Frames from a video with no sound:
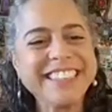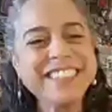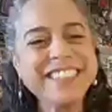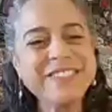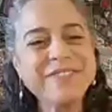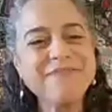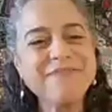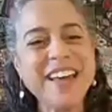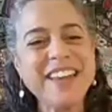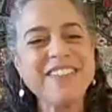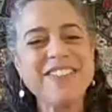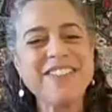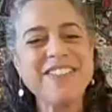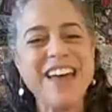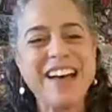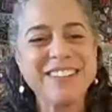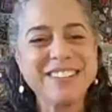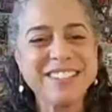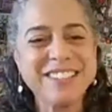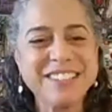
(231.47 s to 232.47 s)
you've met
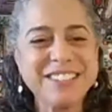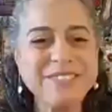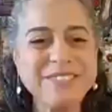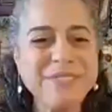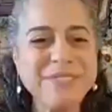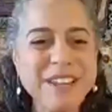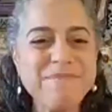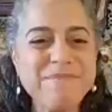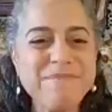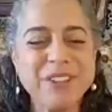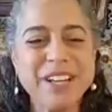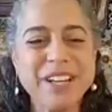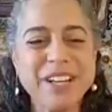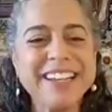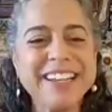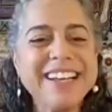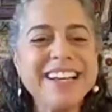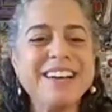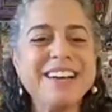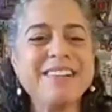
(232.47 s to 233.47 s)
thousands of people,
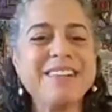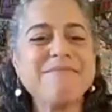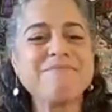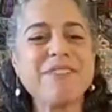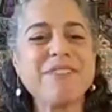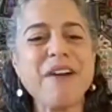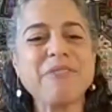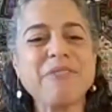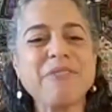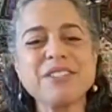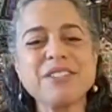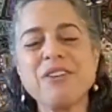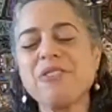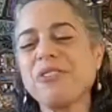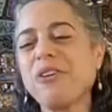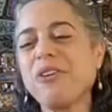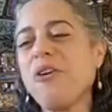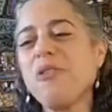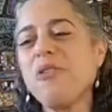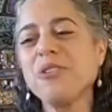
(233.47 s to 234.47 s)
and probably
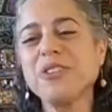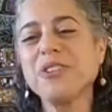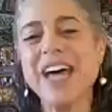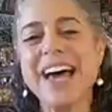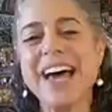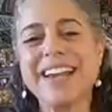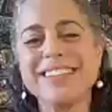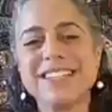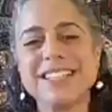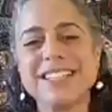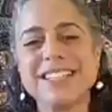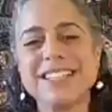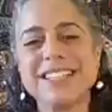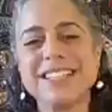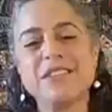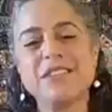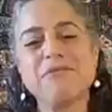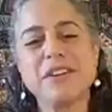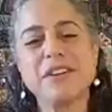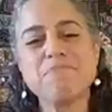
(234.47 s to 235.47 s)
don't hold that as a
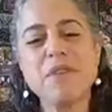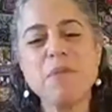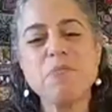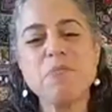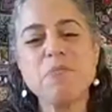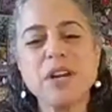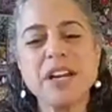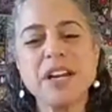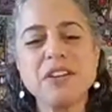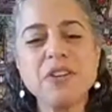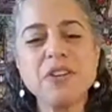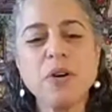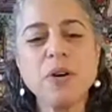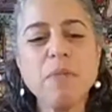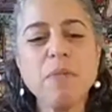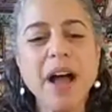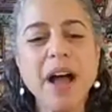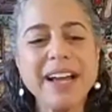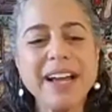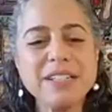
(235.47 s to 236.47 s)
specific memory in your
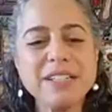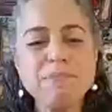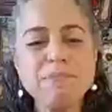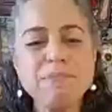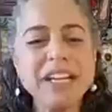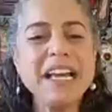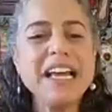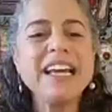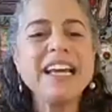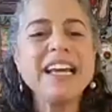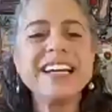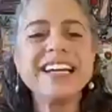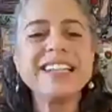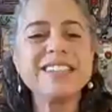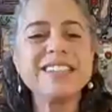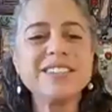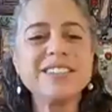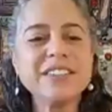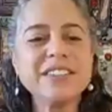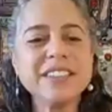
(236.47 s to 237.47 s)
mind, but
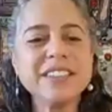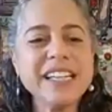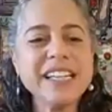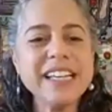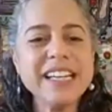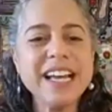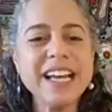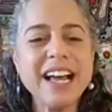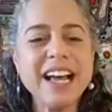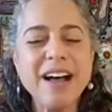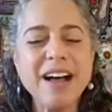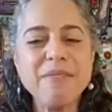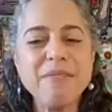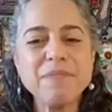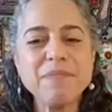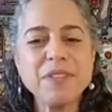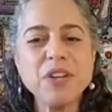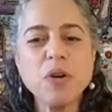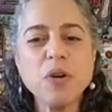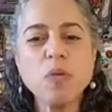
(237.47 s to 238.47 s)
it certainly,
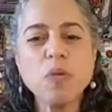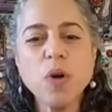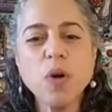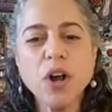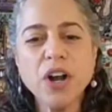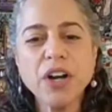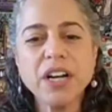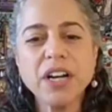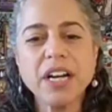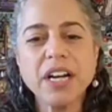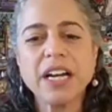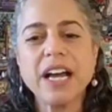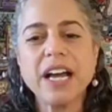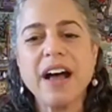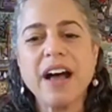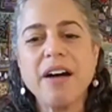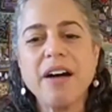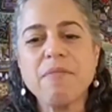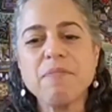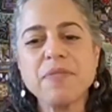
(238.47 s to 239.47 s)
um, your work
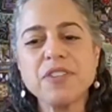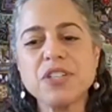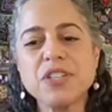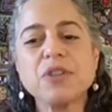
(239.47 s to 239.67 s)
um,